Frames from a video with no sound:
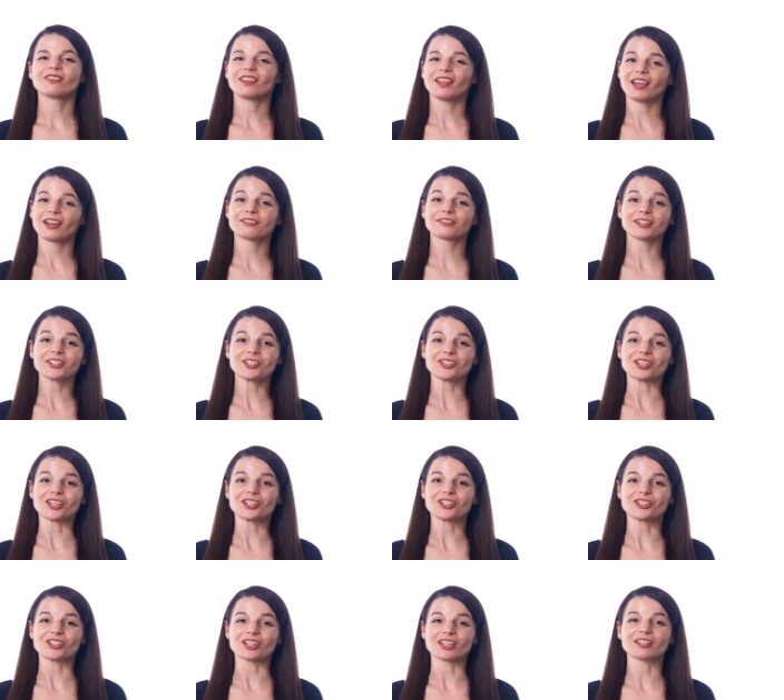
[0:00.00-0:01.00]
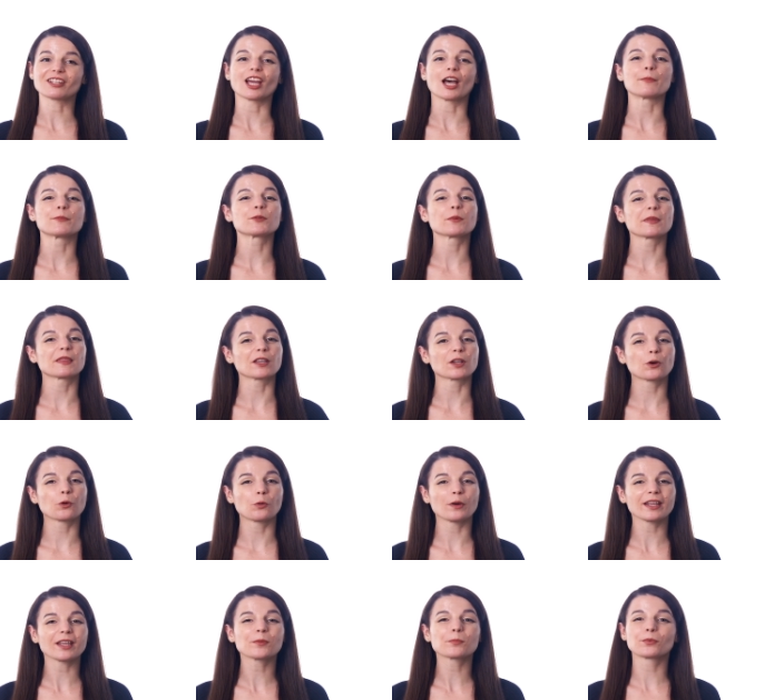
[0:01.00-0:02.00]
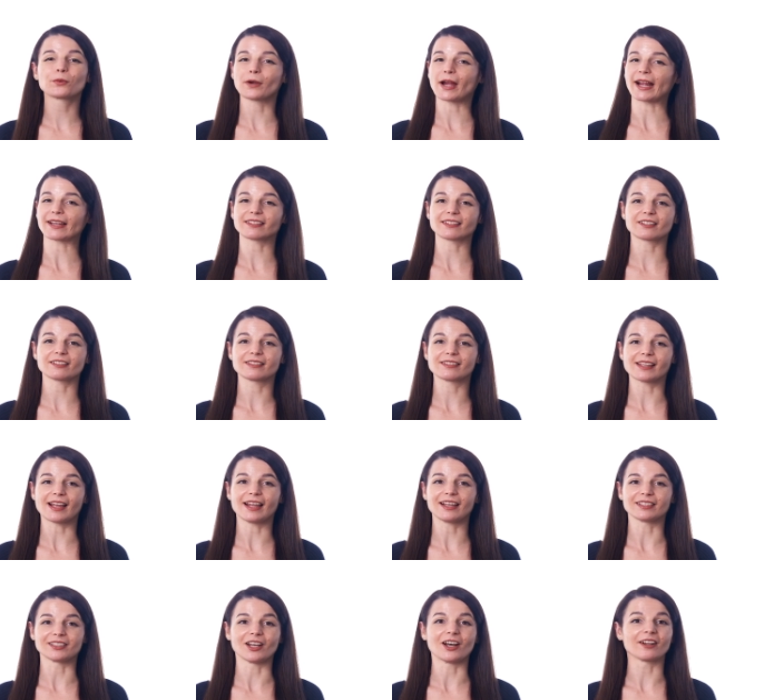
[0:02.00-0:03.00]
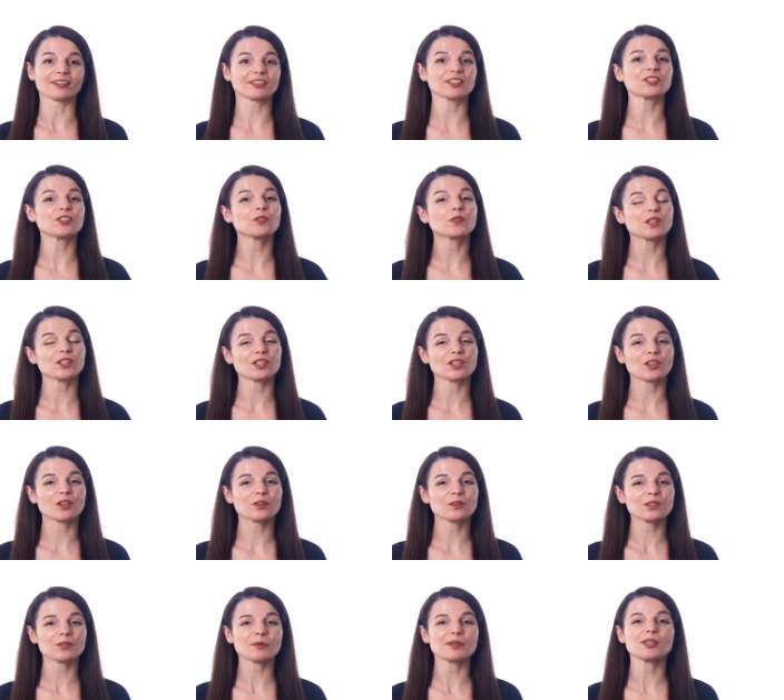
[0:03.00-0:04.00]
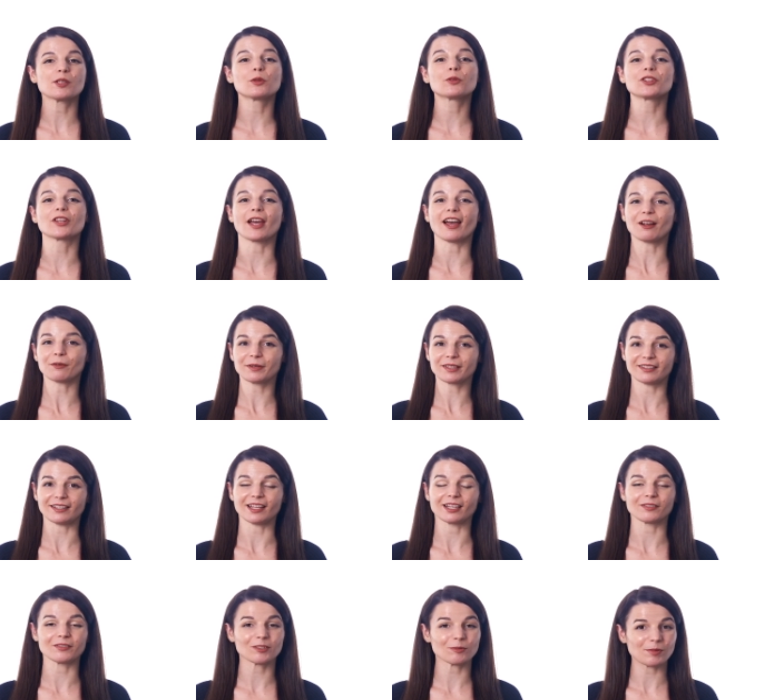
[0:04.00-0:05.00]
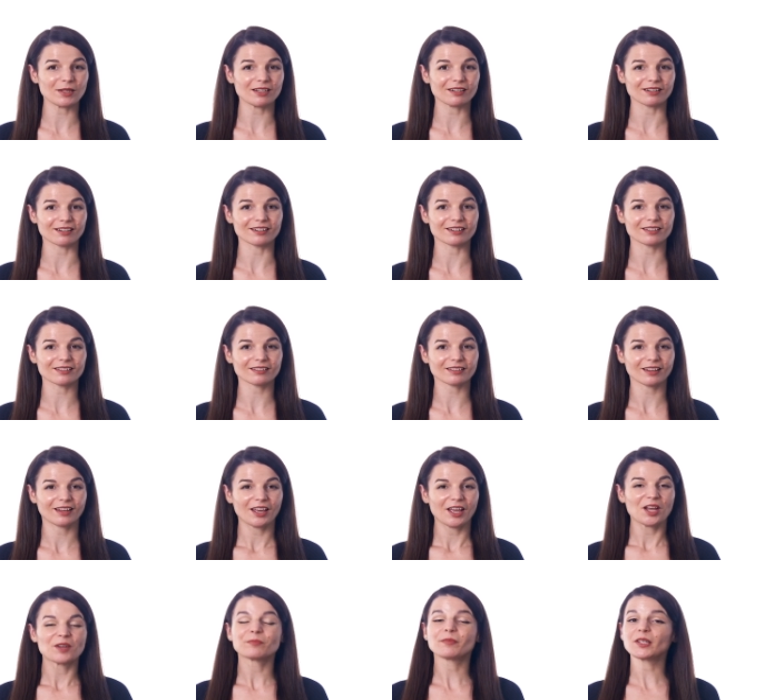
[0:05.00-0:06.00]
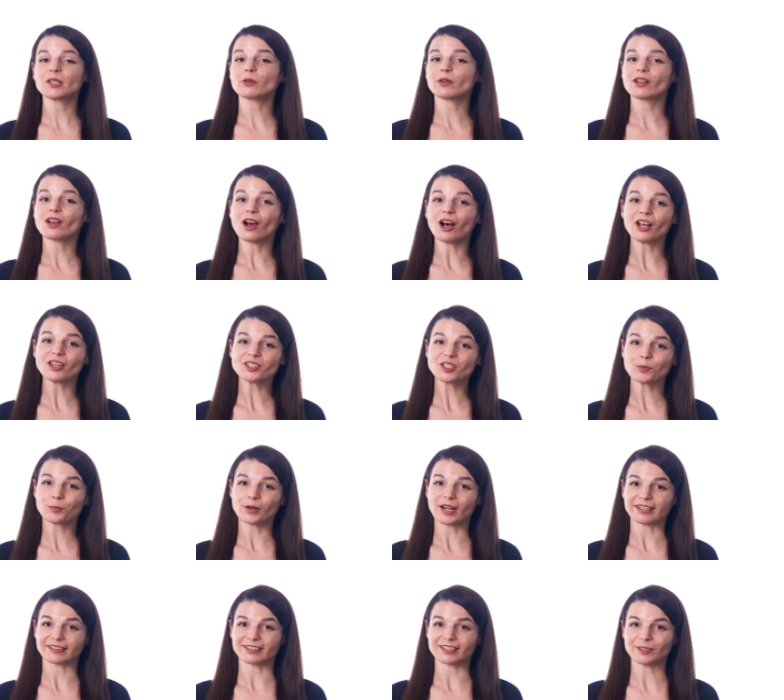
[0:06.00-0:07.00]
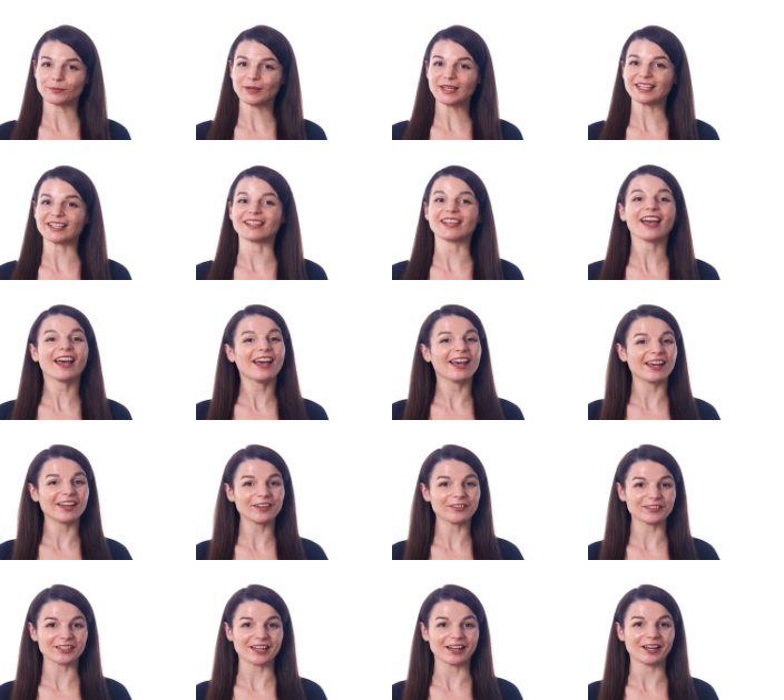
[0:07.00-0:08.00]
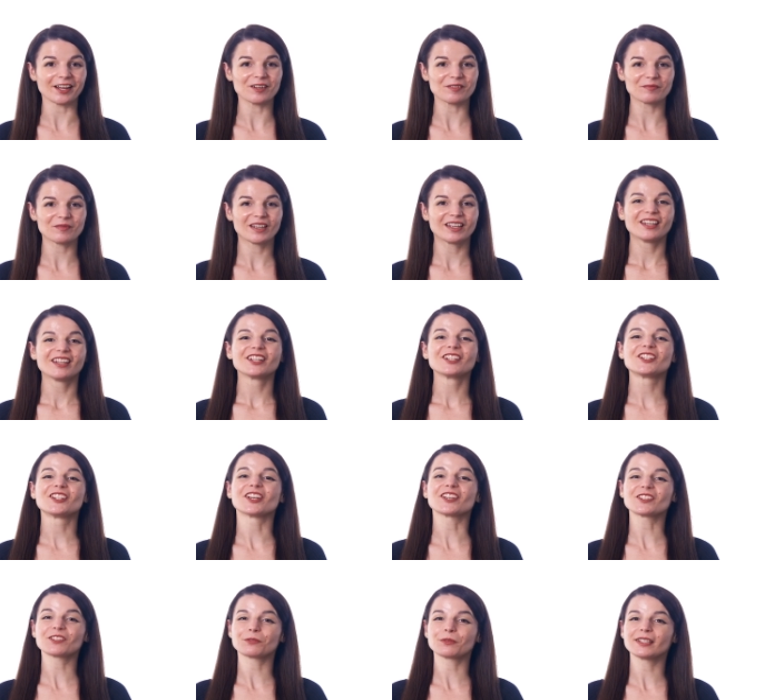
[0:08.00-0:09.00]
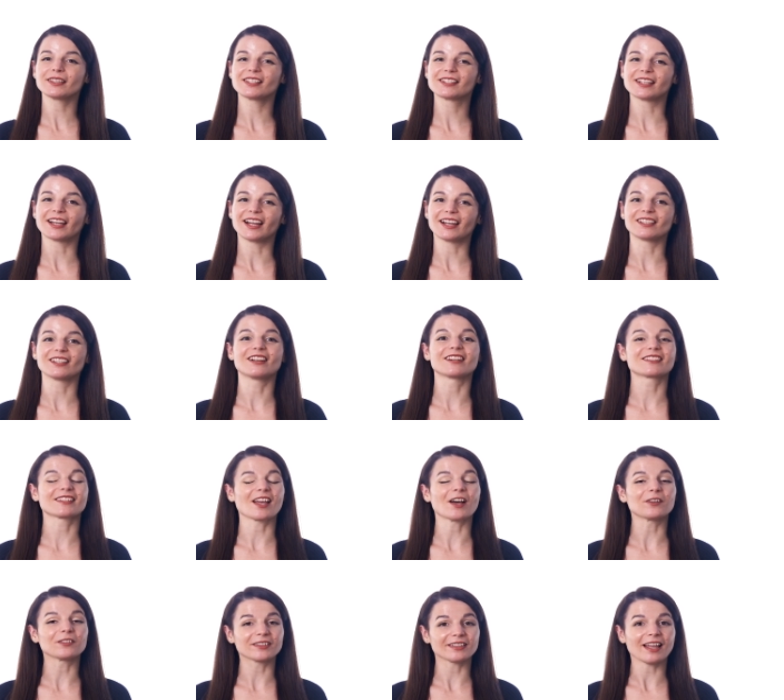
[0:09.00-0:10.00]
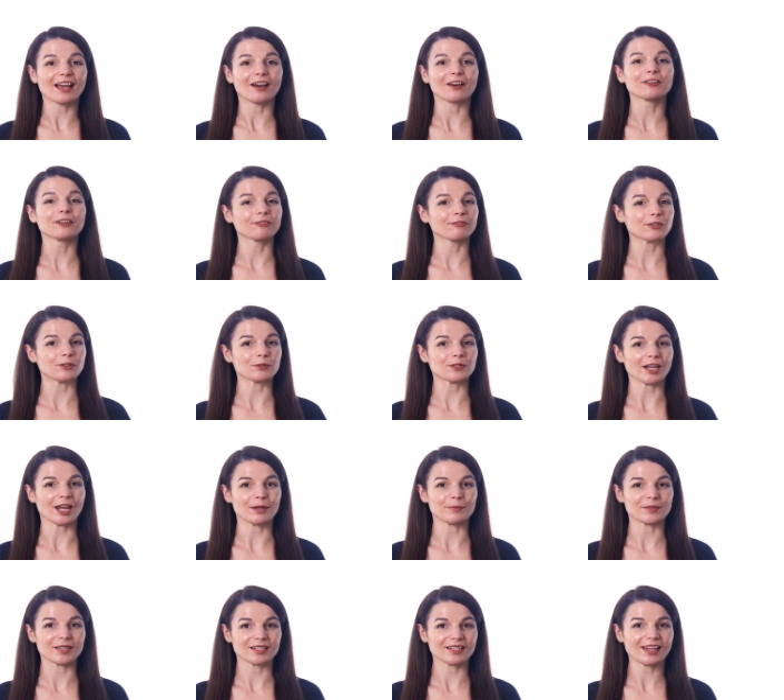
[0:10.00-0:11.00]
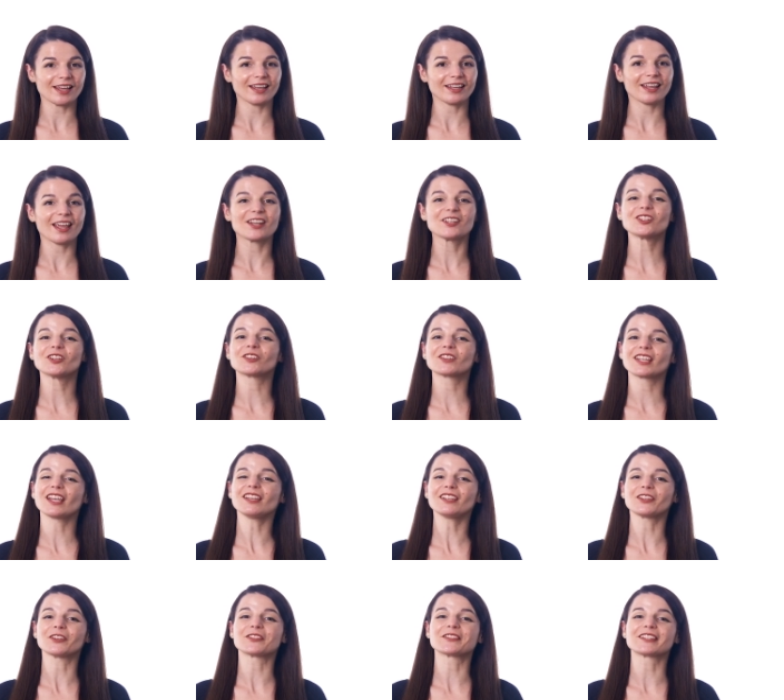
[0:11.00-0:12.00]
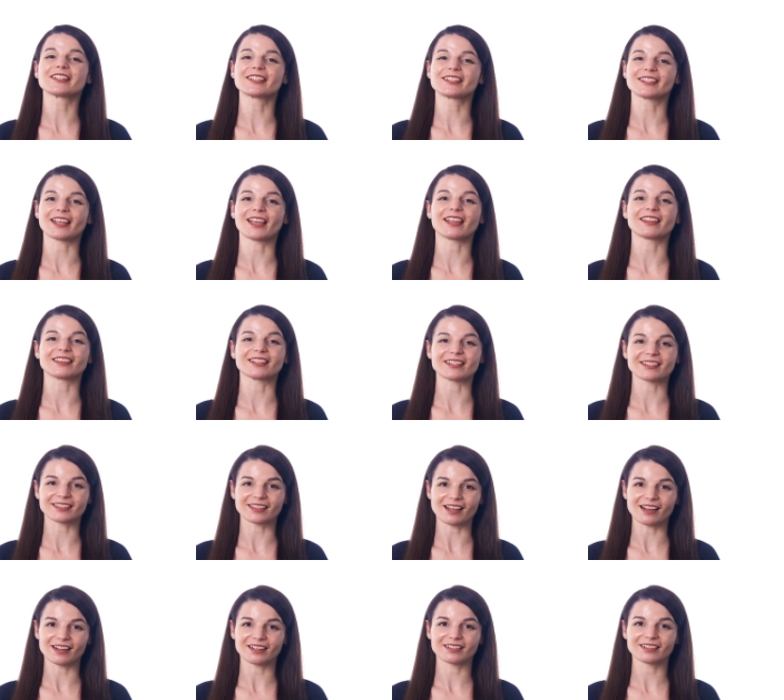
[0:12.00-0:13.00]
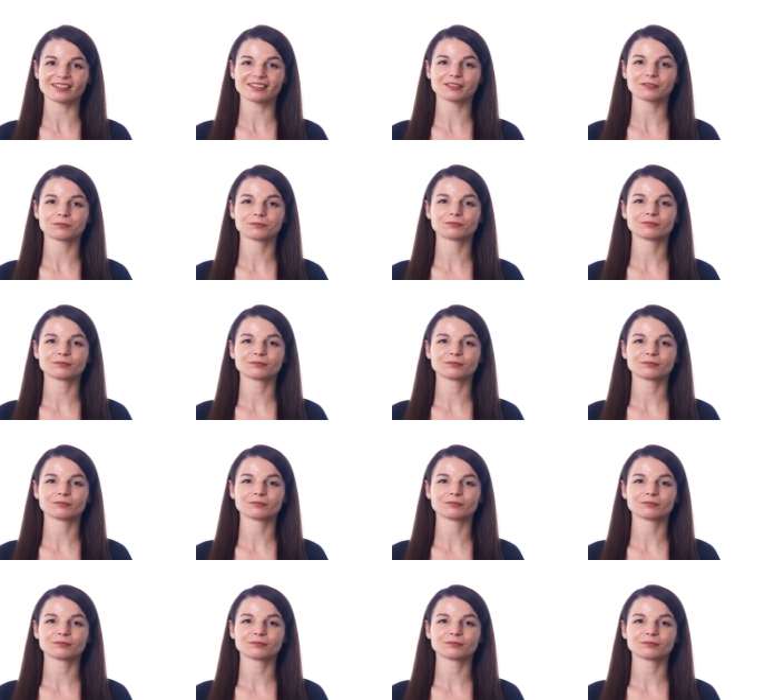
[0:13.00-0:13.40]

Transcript: Every cheat sheet comes with a quick, practical dialogue that you can use when you chat with native speakers. But you can also practice speaking ahead of time. Just read the dialogues out loud a few times a day, and you'll get used to saying these lines.